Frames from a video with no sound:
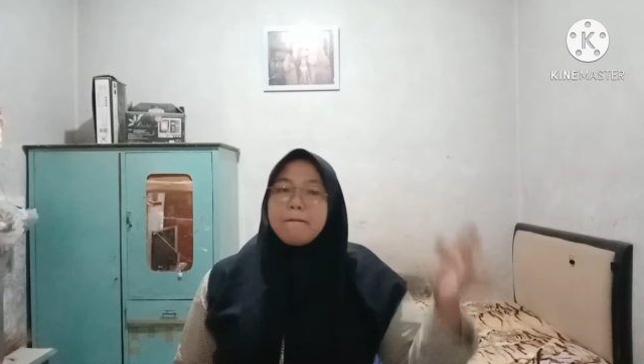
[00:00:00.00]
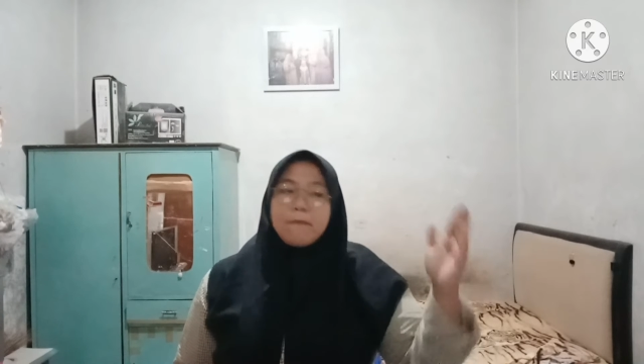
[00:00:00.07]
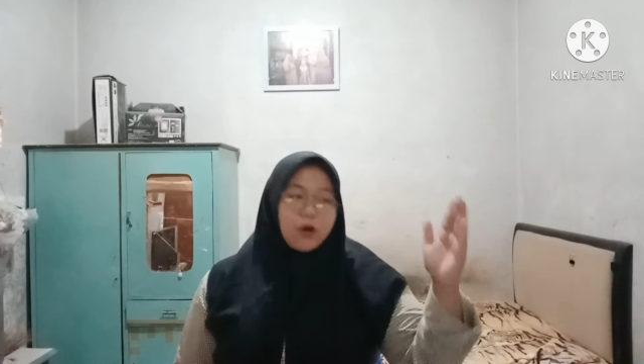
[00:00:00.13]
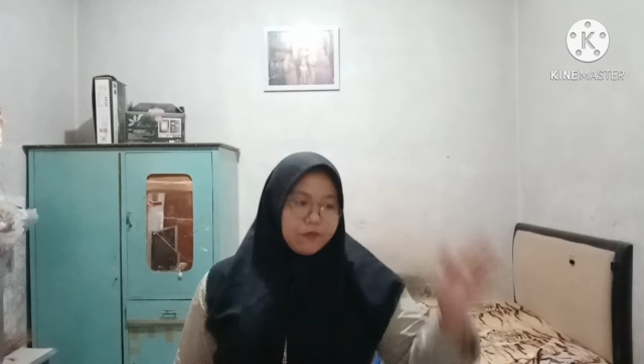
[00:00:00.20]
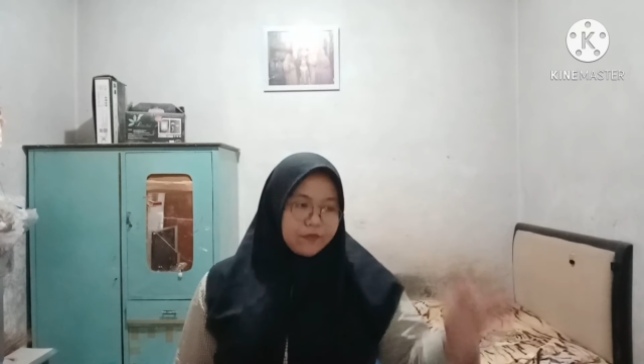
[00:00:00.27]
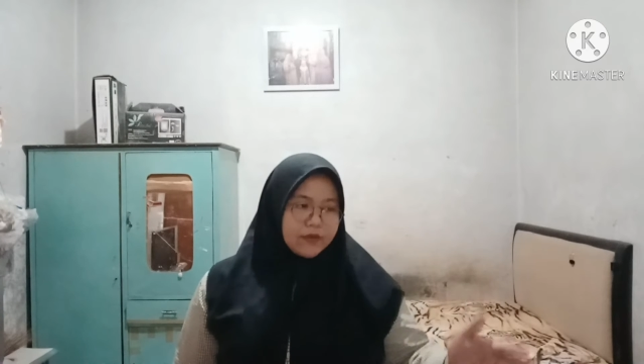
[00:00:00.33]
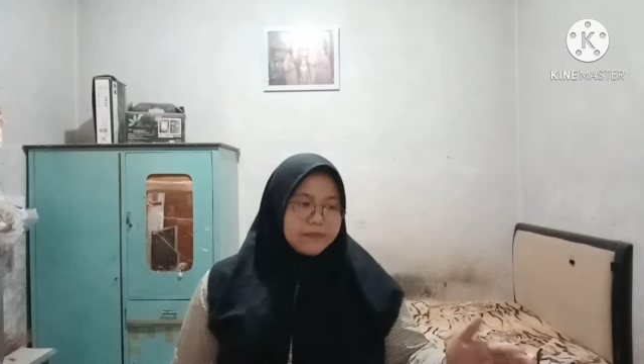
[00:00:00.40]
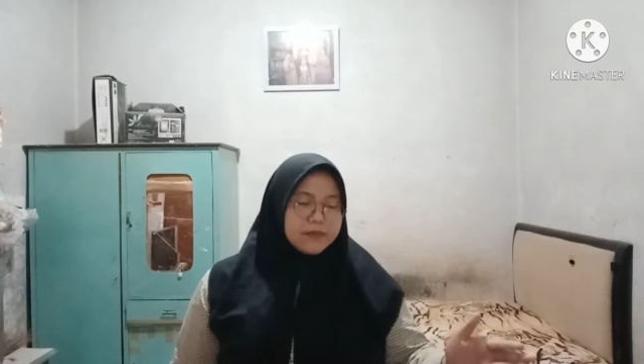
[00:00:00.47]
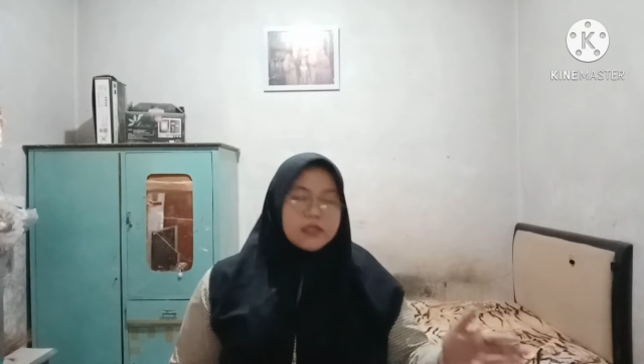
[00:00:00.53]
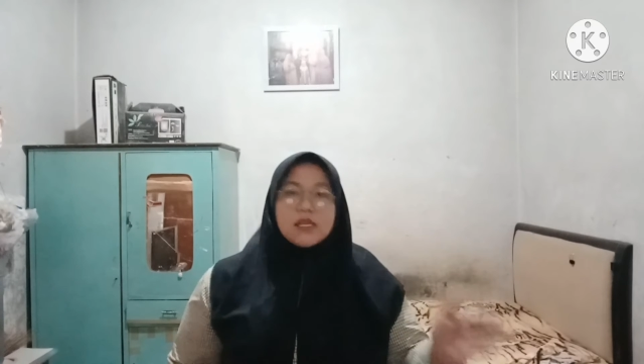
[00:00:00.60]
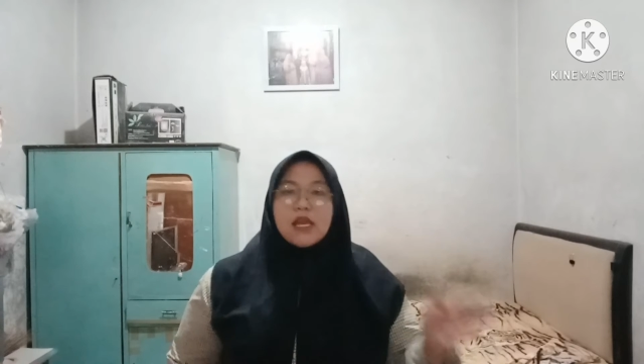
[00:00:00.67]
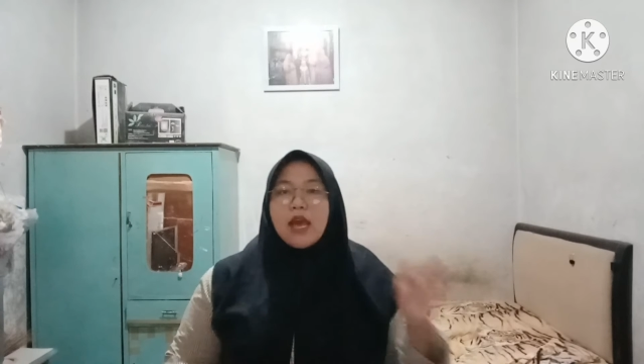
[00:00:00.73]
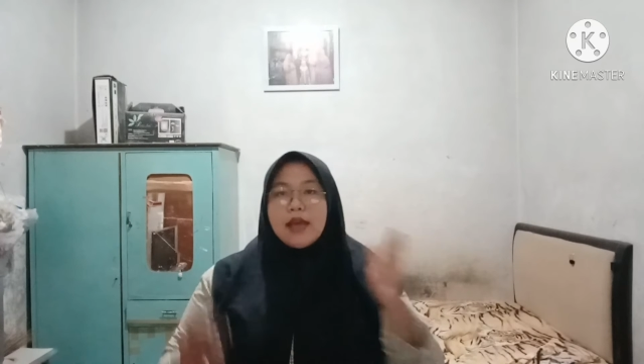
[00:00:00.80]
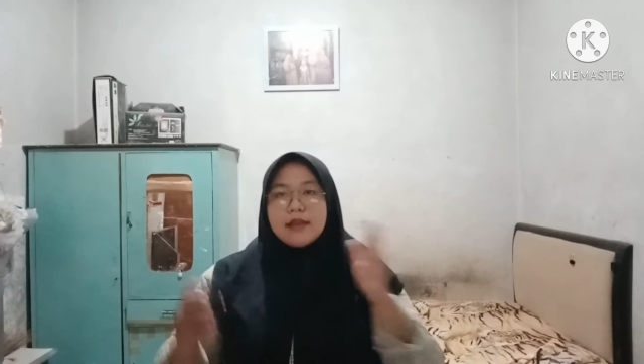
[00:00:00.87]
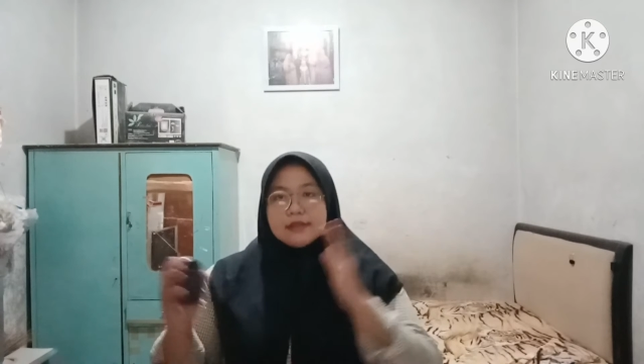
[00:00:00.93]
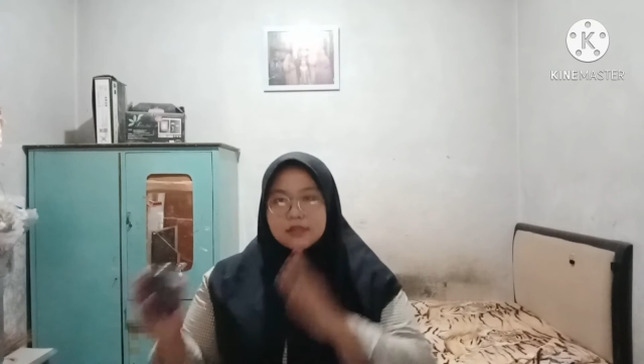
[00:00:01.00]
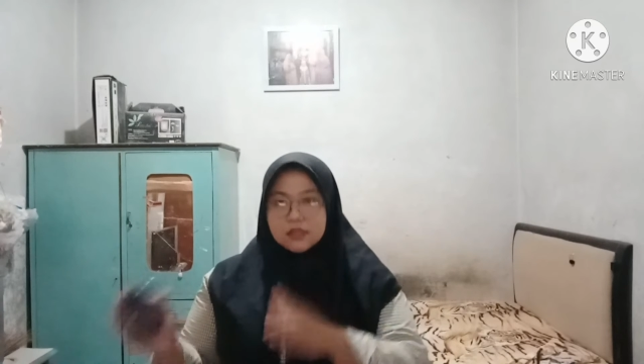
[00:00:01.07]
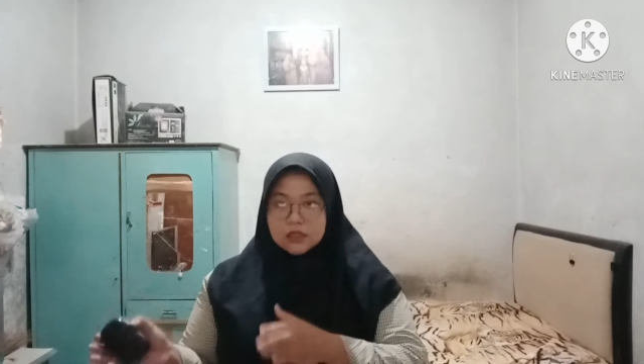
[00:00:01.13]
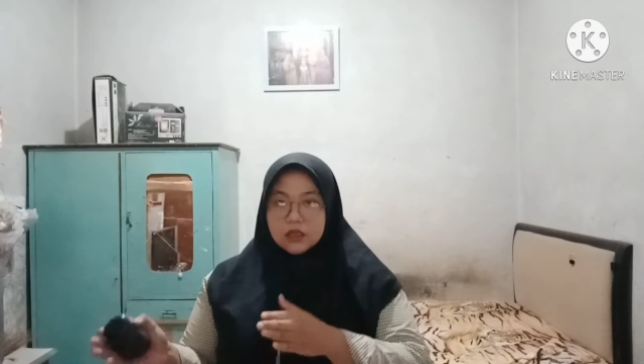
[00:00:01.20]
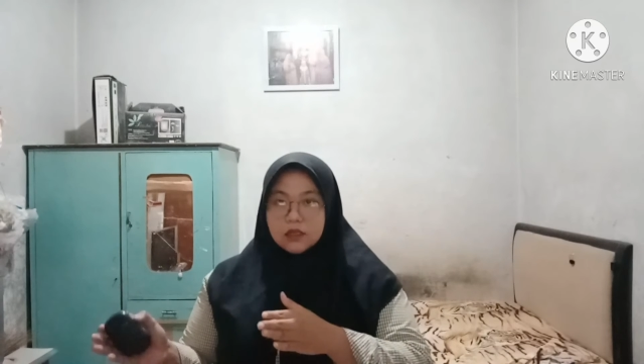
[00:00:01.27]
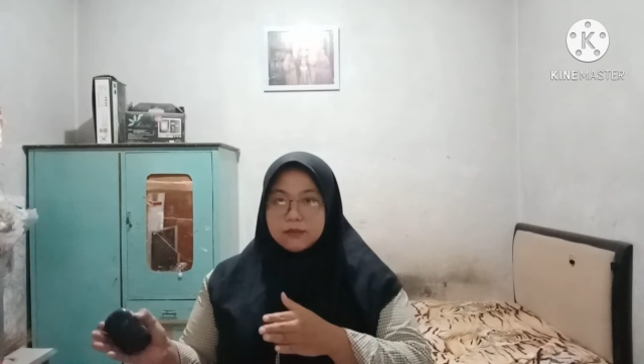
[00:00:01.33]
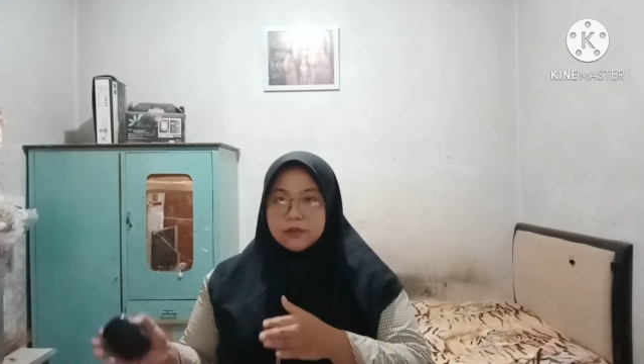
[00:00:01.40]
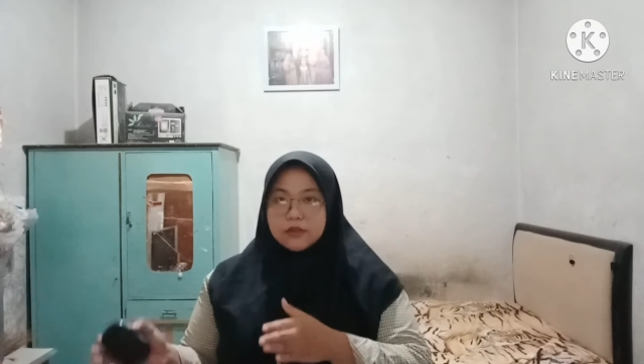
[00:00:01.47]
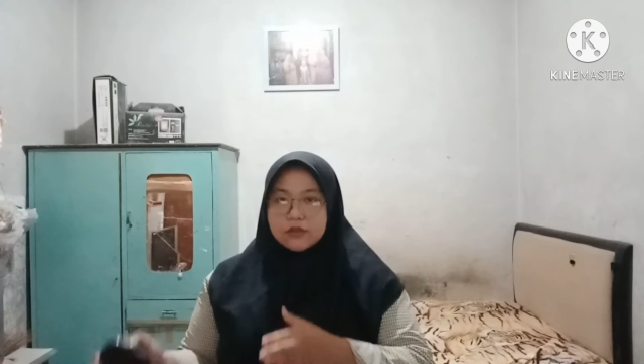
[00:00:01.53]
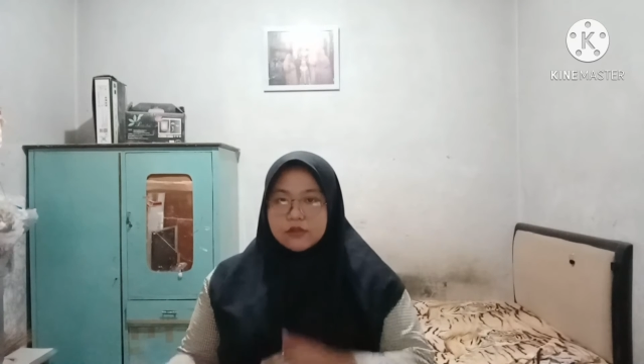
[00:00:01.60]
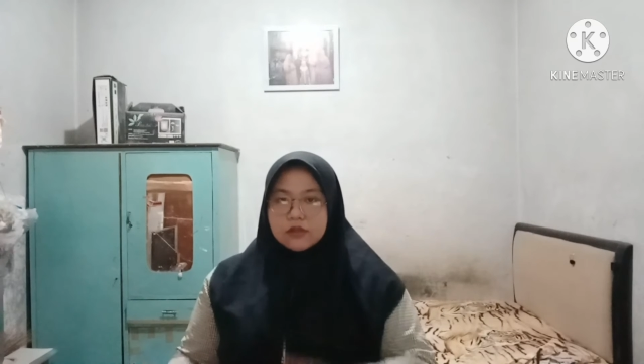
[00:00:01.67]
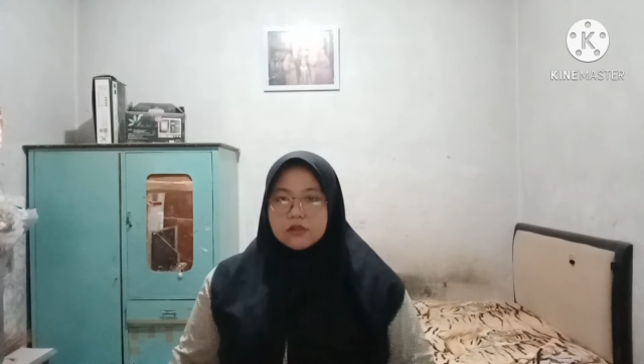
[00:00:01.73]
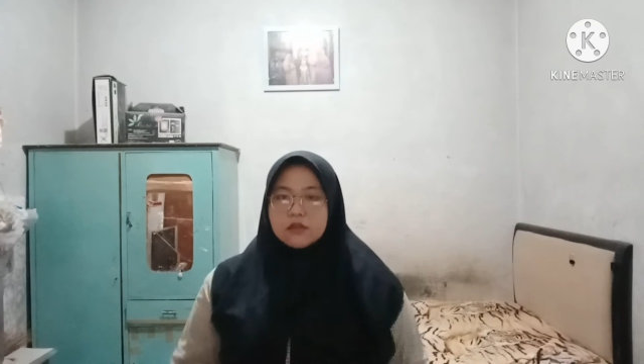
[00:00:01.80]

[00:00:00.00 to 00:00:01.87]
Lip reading: morphemes and syllables.